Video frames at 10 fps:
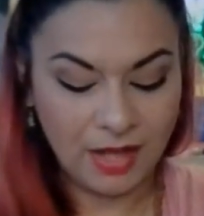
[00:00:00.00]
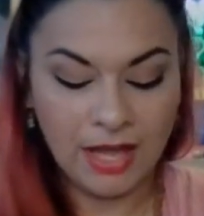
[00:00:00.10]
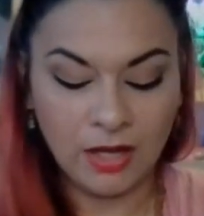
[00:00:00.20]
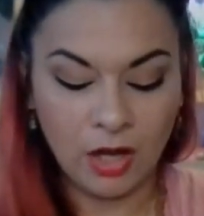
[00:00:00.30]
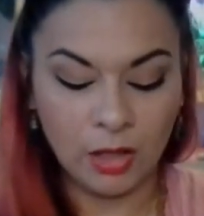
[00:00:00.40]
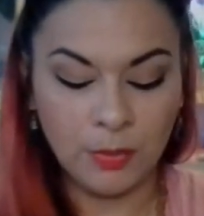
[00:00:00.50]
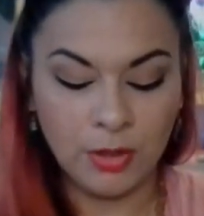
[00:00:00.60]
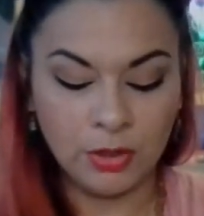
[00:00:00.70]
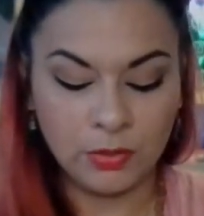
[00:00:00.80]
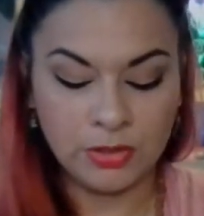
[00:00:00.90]
I call
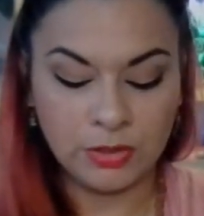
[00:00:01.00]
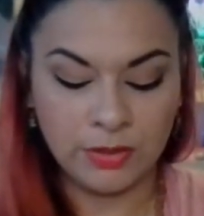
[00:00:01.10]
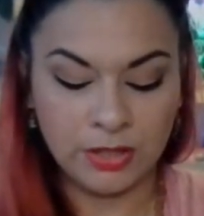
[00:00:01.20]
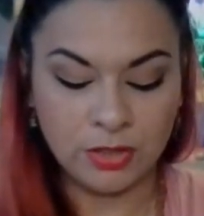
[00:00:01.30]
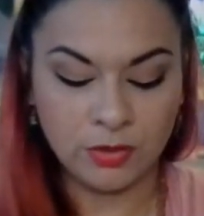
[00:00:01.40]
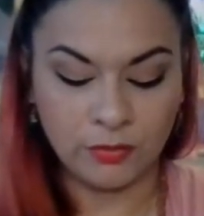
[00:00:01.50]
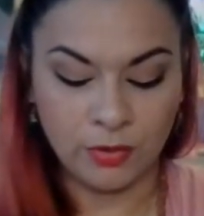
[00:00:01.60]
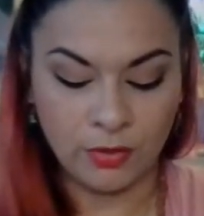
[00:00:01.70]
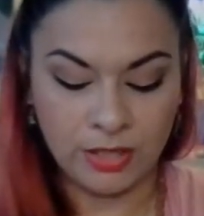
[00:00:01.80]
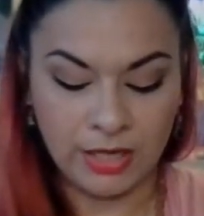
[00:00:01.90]
upon the crystal angel of
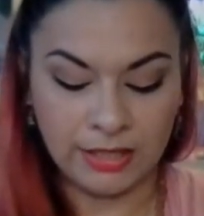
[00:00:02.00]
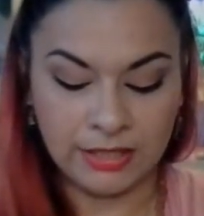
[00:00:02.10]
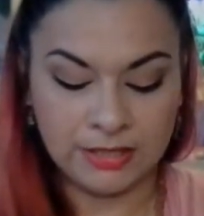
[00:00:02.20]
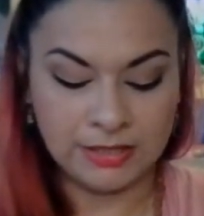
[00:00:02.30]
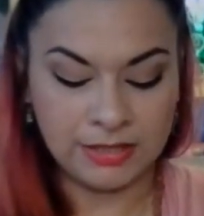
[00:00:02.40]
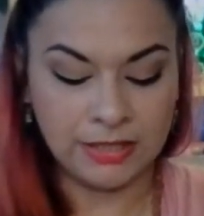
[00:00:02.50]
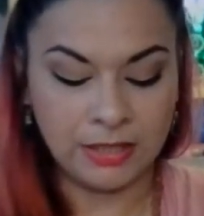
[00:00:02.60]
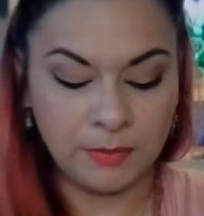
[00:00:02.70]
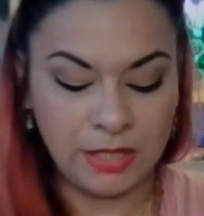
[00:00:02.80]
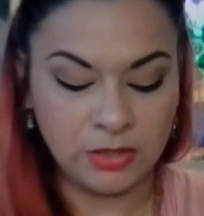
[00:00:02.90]
Road Knight and
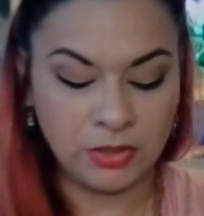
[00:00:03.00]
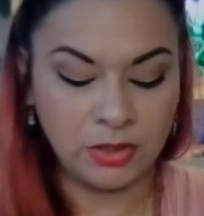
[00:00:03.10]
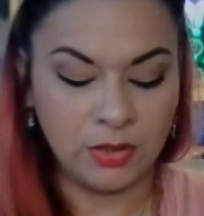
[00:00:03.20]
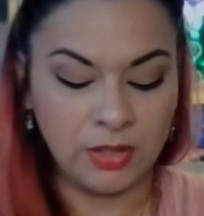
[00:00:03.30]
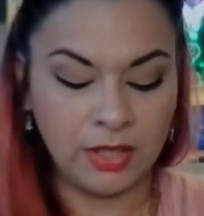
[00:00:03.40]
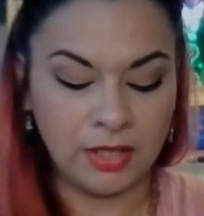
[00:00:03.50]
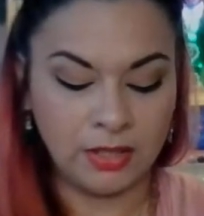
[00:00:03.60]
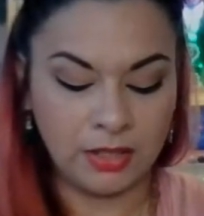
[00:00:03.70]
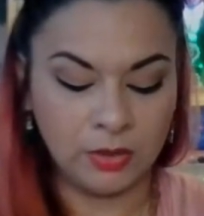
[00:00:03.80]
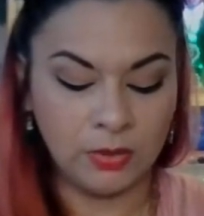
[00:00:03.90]
Ascended Master
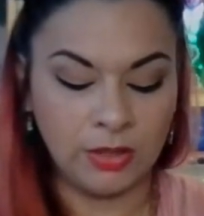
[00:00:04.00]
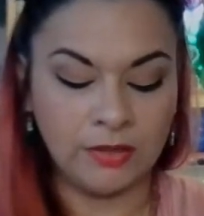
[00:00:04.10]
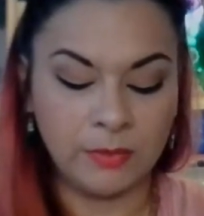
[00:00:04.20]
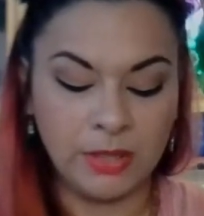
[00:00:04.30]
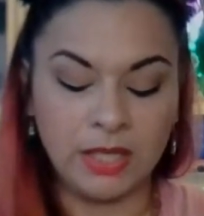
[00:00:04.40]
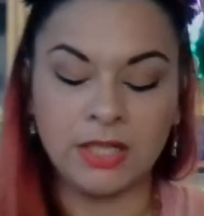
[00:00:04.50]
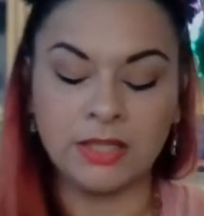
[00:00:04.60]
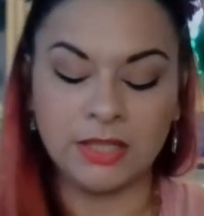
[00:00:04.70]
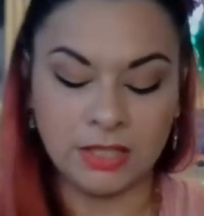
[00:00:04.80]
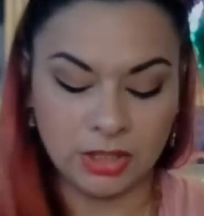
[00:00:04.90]
Yogananda, who love me
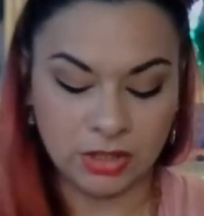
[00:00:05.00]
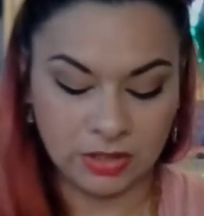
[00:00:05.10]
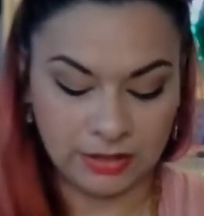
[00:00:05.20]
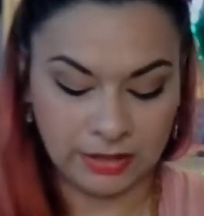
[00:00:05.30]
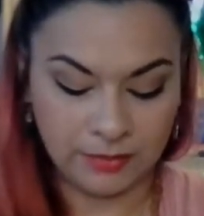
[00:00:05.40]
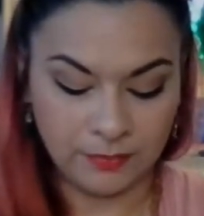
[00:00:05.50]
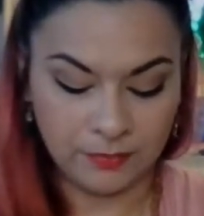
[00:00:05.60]
unconditionally.